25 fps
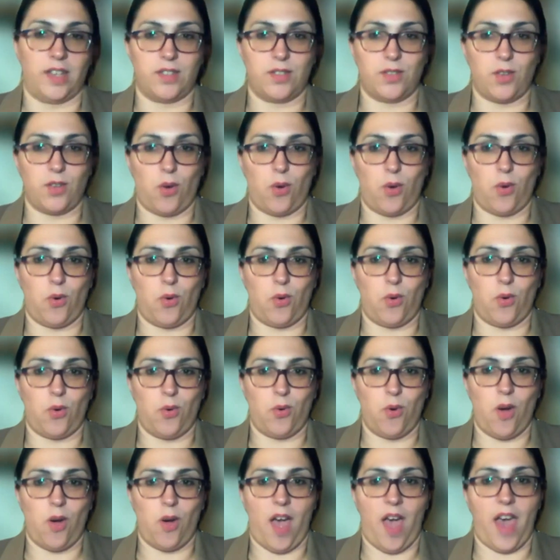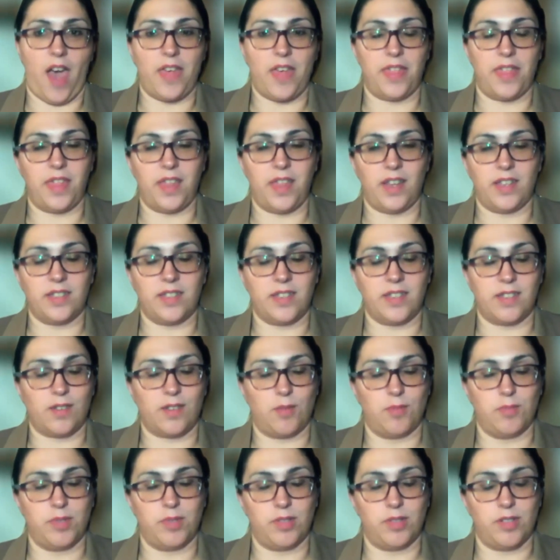So ethics and
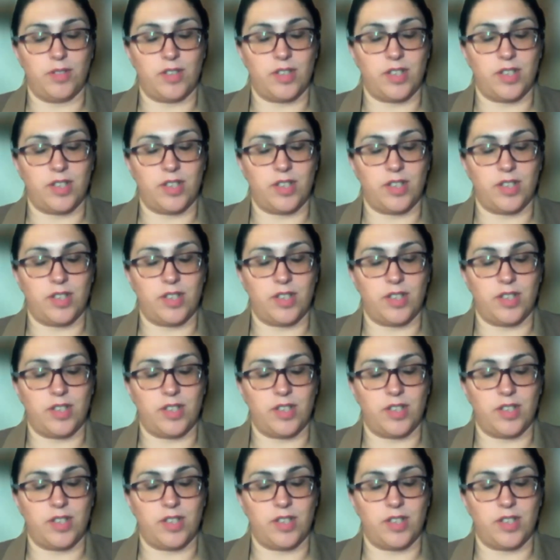computer